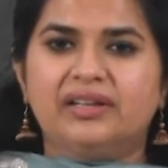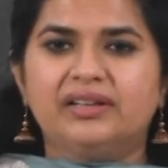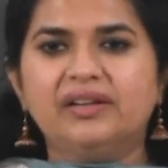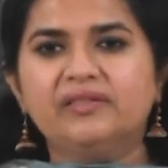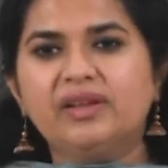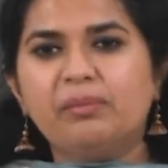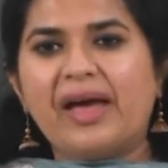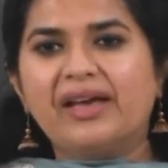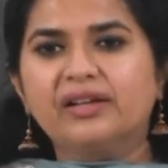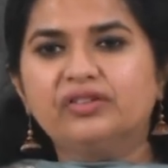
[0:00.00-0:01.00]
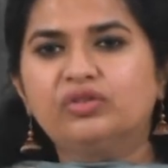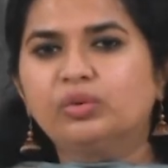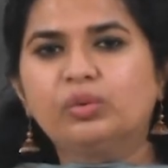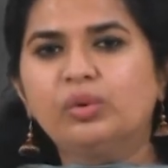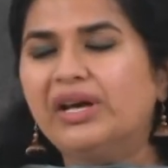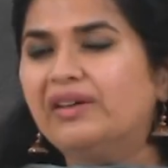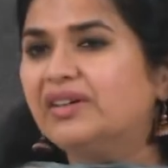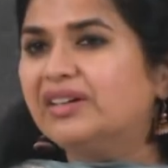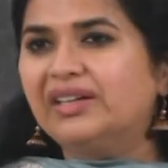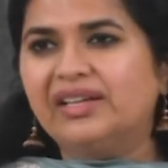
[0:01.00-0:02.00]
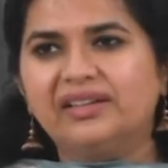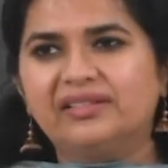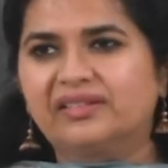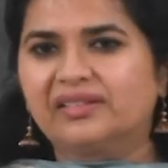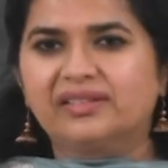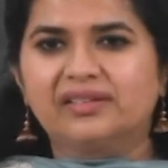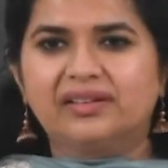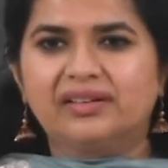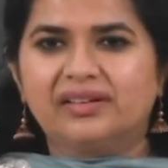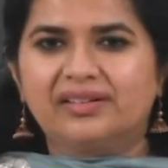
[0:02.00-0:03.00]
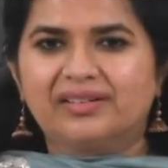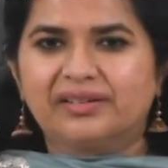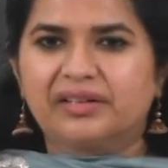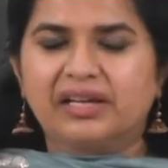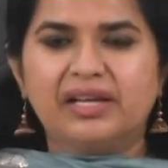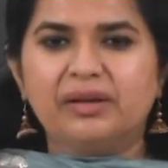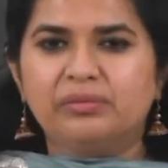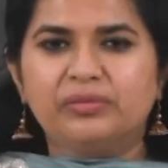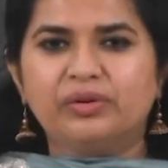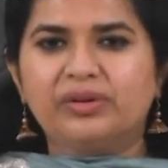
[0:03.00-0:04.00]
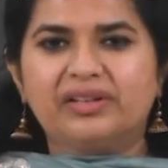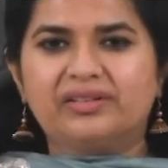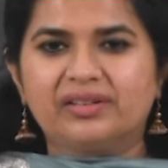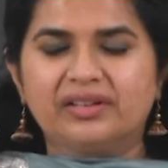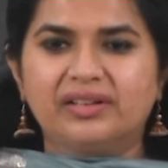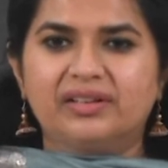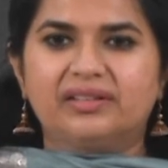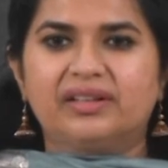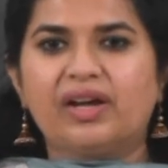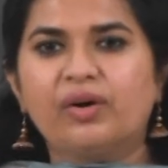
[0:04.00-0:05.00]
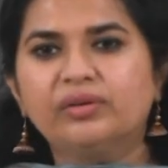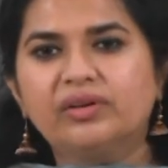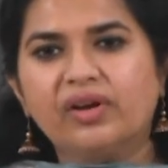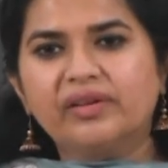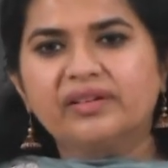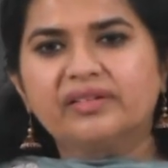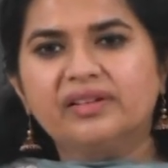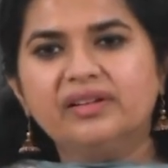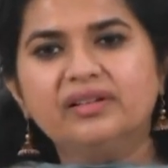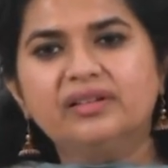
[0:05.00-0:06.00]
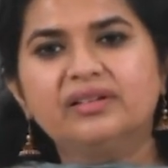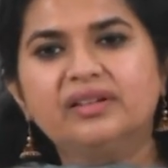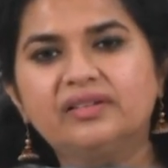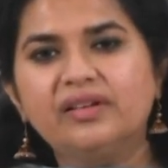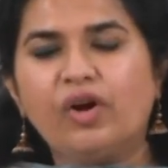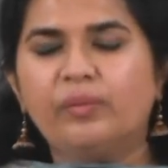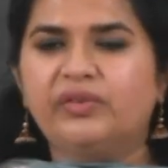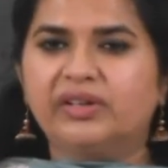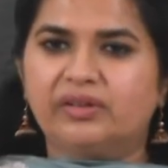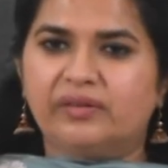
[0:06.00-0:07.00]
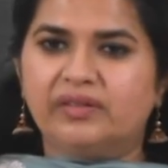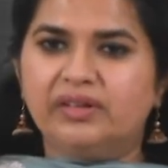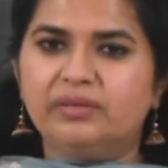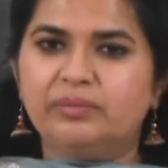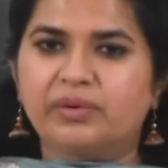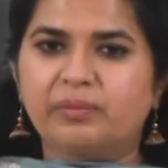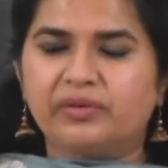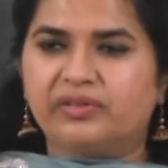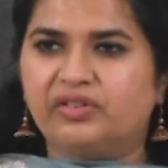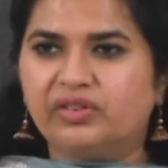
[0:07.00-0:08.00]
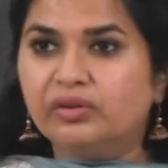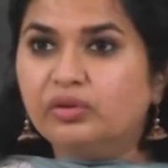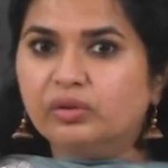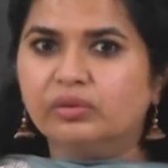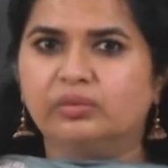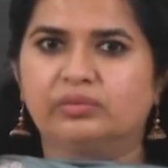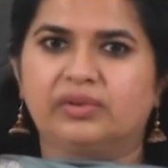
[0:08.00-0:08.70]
give the baggage to whoever lays claim to it. The noun clause is the object of the preposition to.